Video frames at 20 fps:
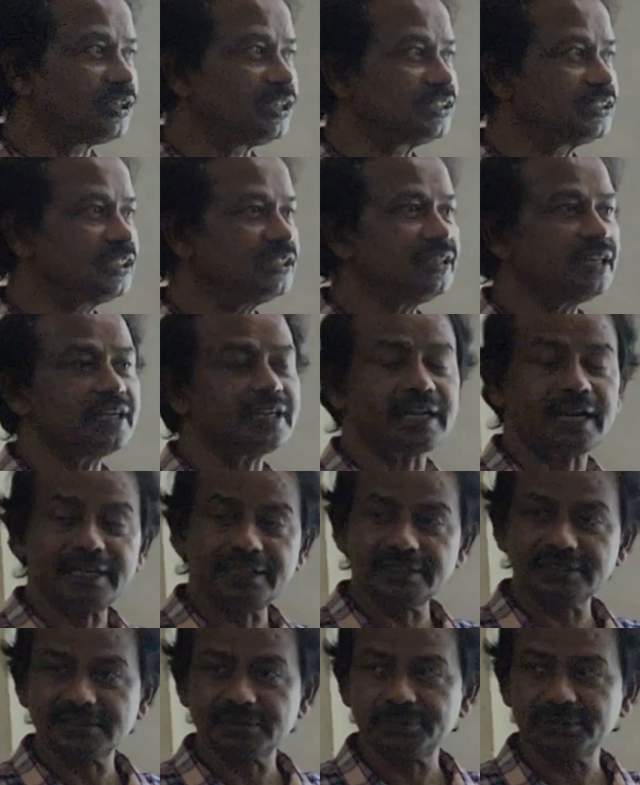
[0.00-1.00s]
solution and
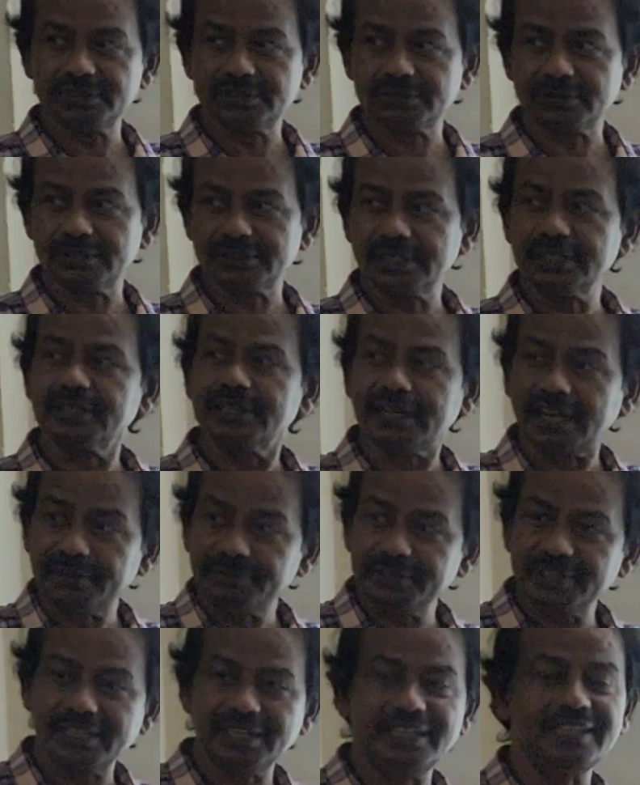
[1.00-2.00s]
anti-symmetric solution
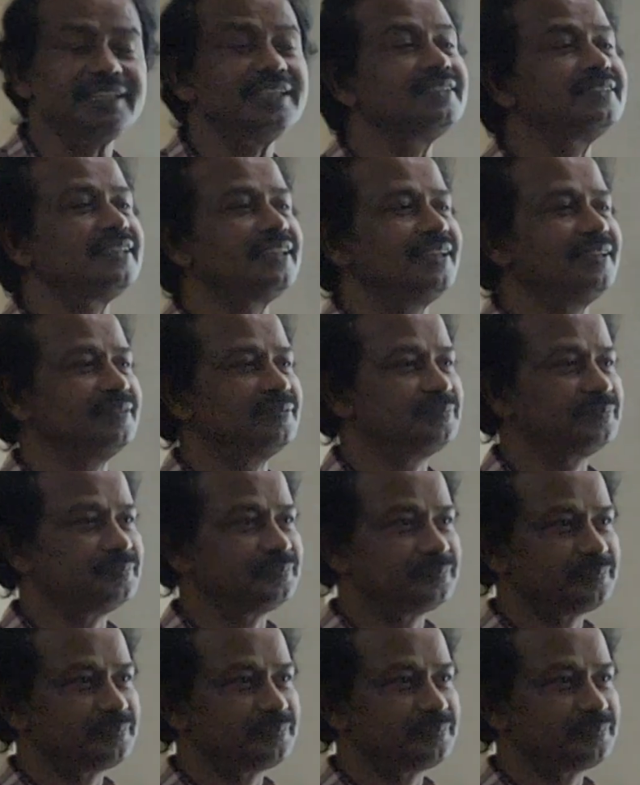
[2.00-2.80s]
graphically easily.